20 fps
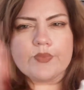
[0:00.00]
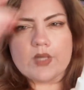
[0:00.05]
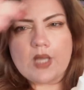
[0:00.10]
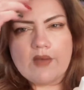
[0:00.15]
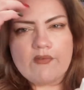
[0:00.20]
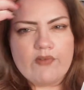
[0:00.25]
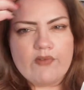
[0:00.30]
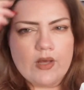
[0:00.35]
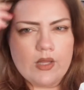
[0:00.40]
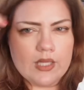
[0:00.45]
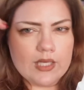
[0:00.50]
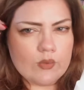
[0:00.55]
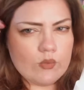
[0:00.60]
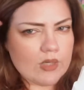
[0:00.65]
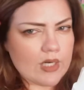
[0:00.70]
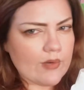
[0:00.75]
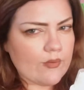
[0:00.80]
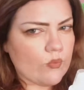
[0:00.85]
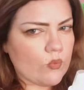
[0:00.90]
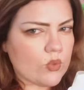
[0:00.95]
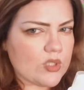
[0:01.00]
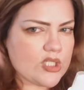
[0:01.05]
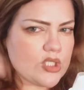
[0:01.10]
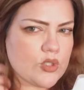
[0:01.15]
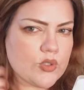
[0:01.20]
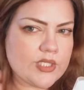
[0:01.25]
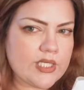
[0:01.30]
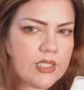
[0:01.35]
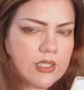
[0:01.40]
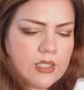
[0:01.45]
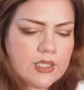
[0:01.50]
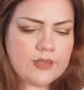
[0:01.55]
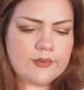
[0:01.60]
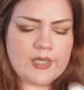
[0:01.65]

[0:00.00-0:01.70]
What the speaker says: I felt like when I was using it